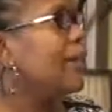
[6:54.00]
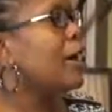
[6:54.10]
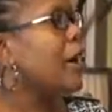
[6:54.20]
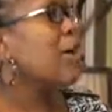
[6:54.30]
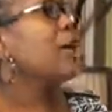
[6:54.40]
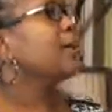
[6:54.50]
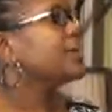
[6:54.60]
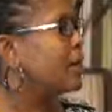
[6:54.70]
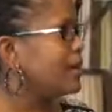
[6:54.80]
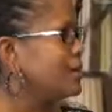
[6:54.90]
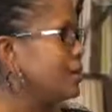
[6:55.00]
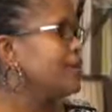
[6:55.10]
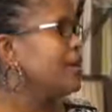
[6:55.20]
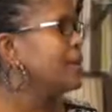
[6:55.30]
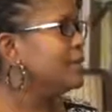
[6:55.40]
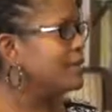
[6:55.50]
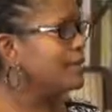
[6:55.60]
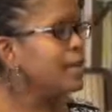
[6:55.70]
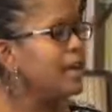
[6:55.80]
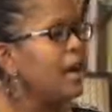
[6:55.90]
character generally.
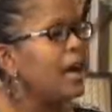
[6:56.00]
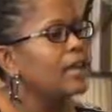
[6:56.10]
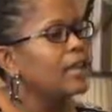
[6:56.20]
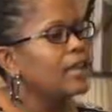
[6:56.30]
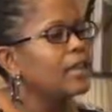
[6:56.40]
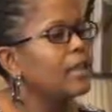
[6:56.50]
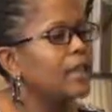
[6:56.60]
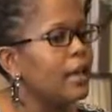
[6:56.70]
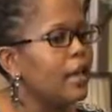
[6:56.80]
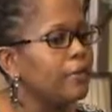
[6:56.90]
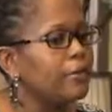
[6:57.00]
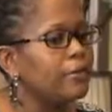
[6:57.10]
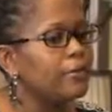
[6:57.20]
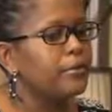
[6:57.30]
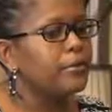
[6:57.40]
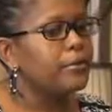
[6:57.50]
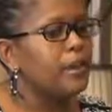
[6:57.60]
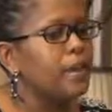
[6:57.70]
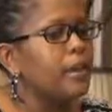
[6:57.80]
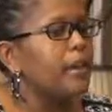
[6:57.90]
Yes. And I think they have,
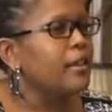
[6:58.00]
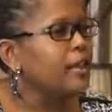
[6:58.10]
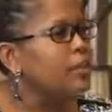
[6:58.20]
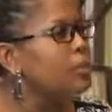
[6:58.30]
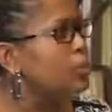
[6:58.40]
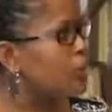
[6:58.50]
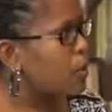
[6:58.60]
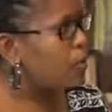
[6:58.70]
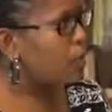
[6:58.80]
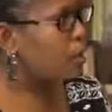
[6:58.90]
and that is also a good